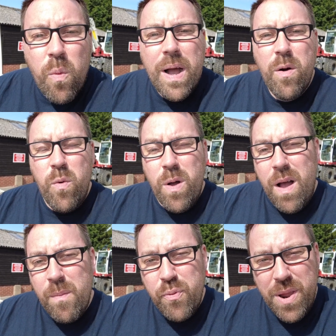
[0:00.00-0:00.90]
Well,
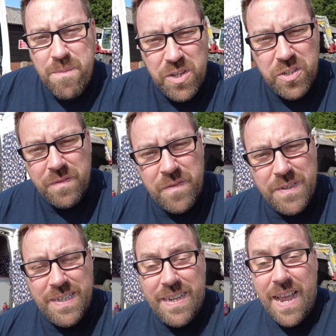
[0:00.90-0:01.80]
I'm pretty much done for
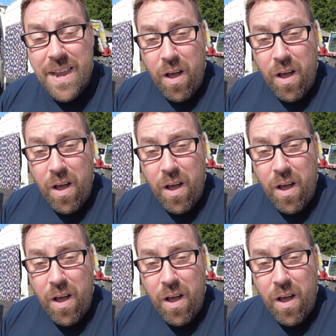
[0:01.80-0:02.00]
today.